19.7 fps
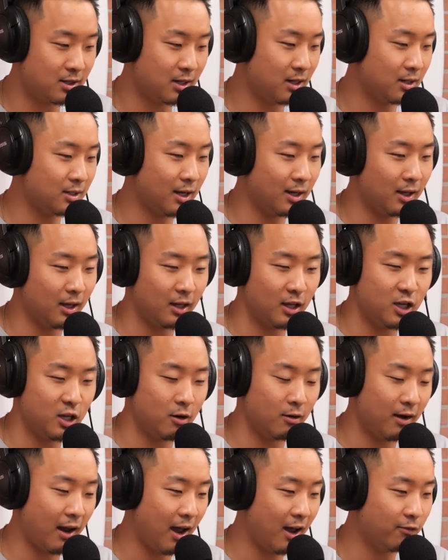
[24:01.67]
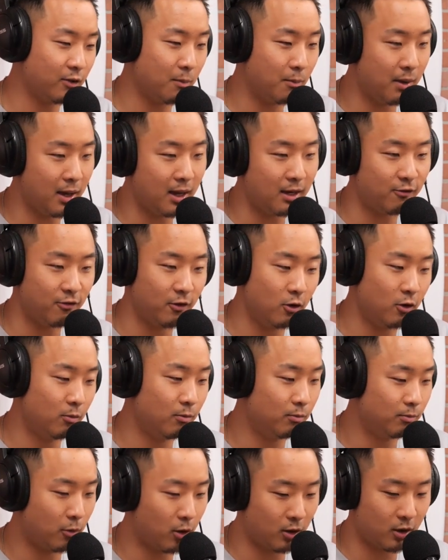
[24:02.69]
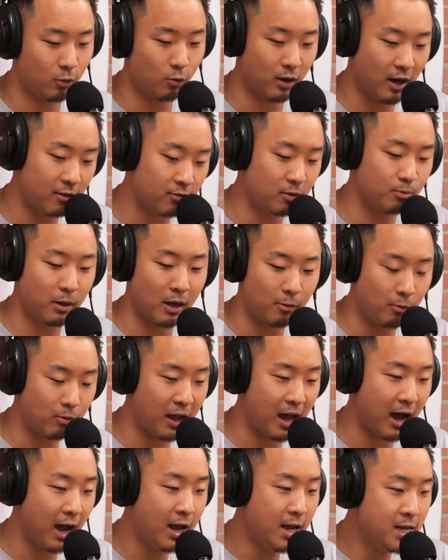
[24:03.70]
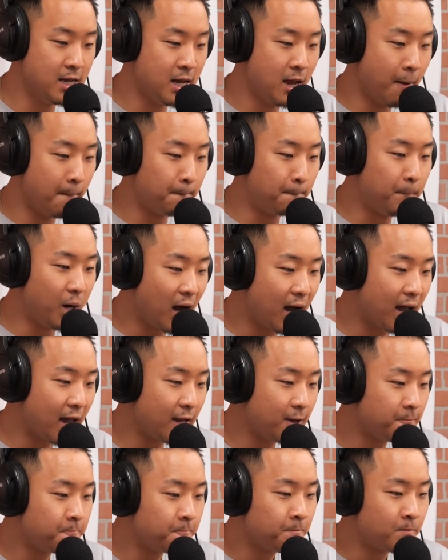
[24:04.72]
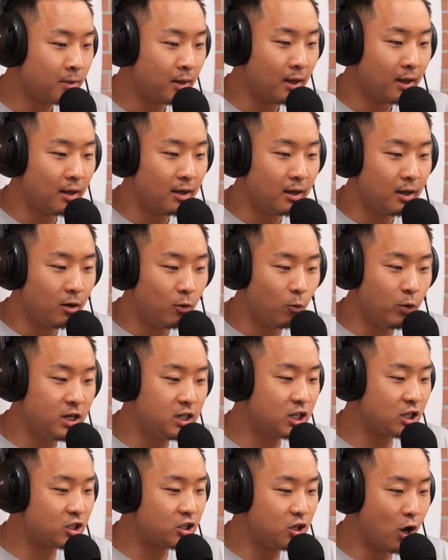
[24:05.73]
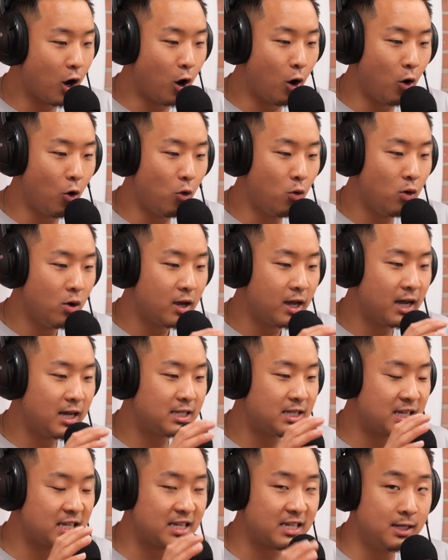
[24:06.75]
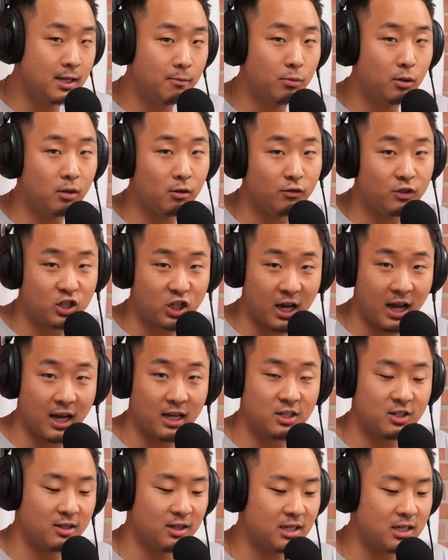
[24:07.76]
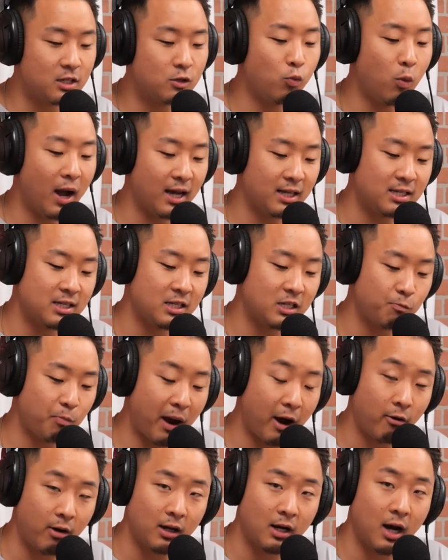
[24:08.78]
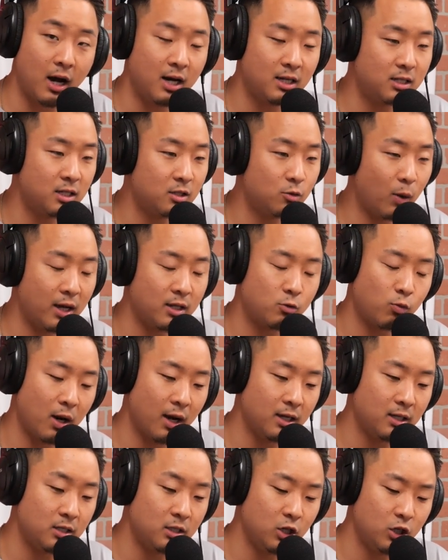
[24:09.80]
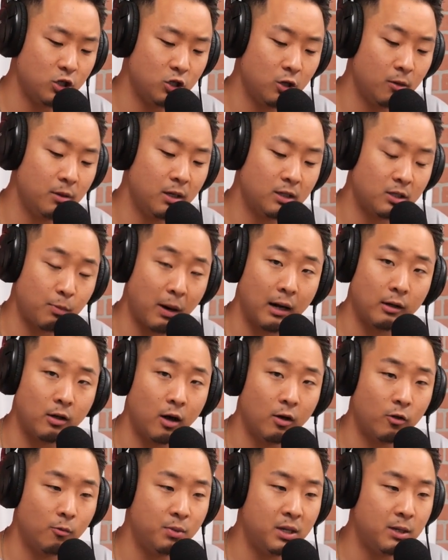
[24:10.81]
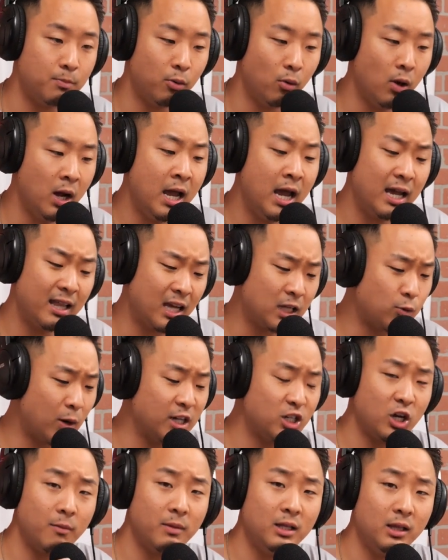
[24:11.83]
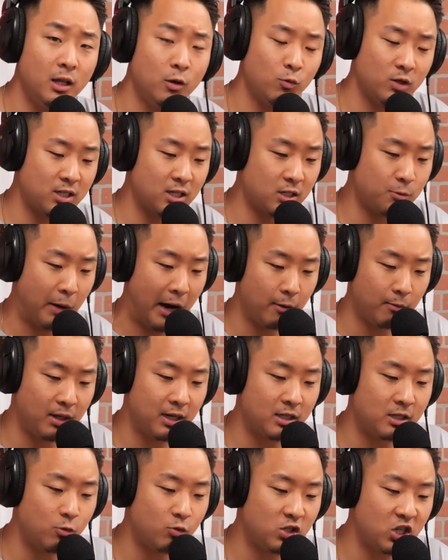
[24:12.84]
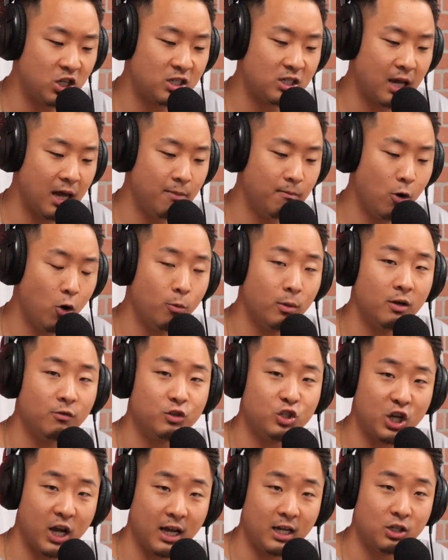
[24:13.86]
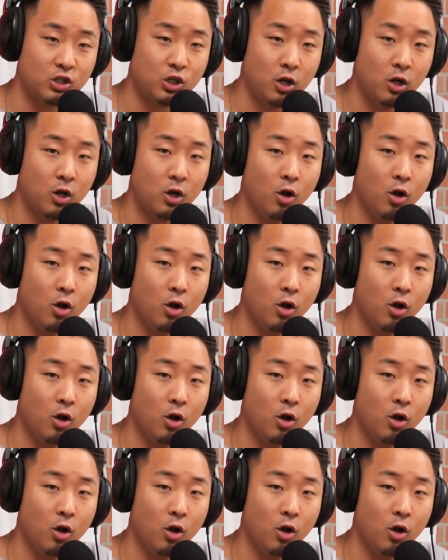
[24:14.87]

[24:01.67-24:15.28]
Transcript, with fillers: It's gonna take like a year and a half to make, film, market, whatever, blah blah blah. But we just know it's a symbol of change and this is why it's inspiring to us it's why it's why it's, it should be inspiring to other people and that's why jeremy lin was inspiring because it was just a moment of change